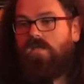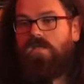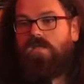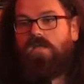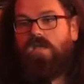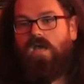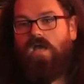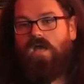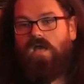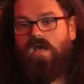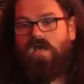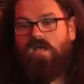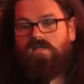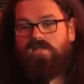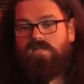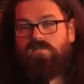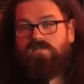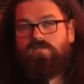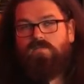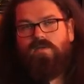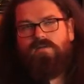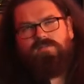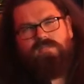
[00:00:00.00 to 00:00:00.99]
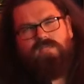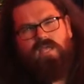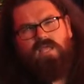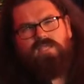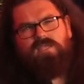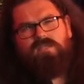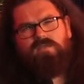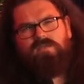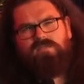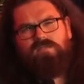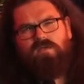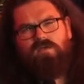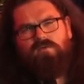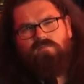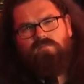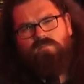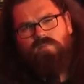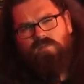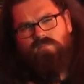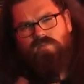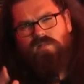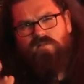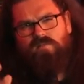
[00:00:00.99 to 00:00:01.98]
And this is about 10 years now,
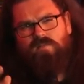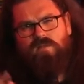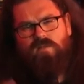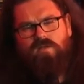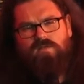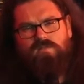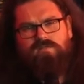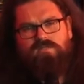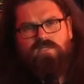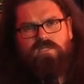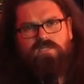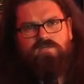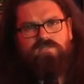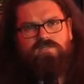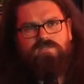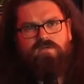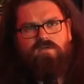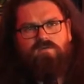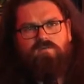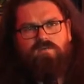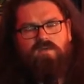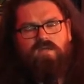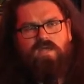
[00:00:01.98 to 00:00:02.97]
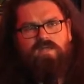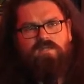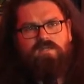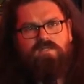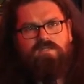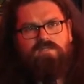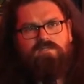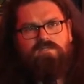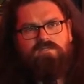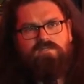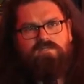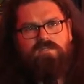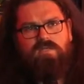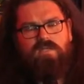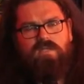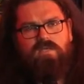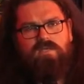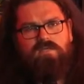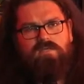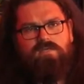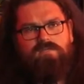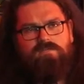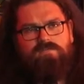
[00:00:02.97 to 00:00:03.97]
maybe a little longer than 10 years ago. We had it in,
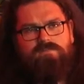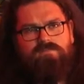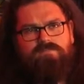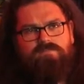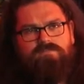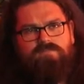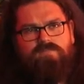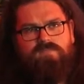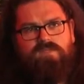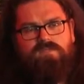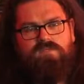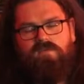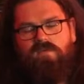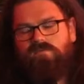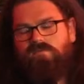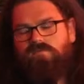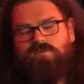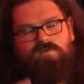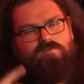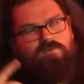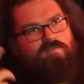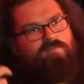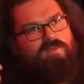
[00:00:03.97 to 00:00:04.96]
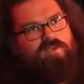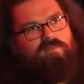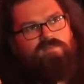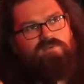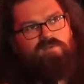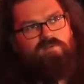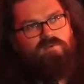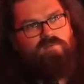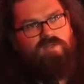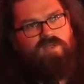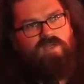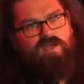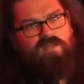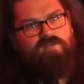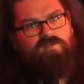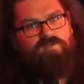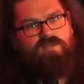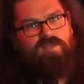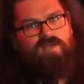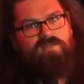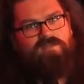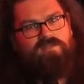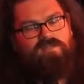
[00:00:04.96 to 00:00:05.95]
um, this, I'm trying to remember now where we had it.
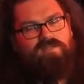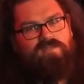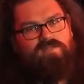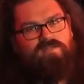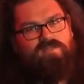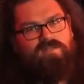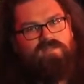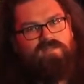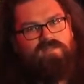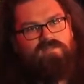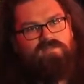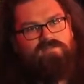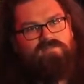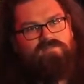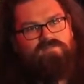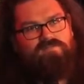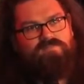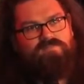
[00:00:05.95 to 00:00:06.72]
We had it in a,